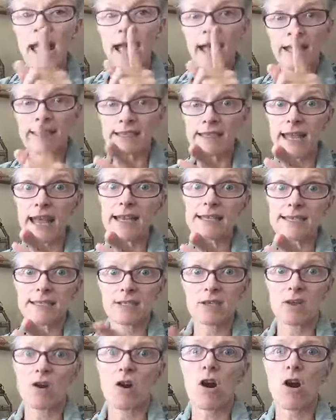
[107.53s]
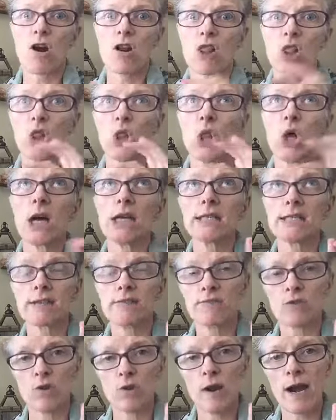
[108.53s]
And yes, there are lots
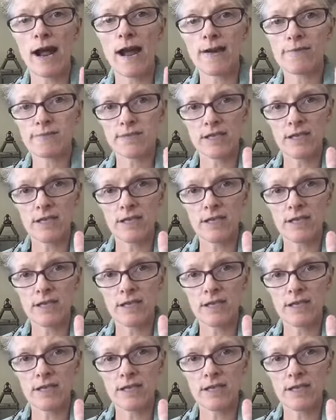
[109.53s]
of crafts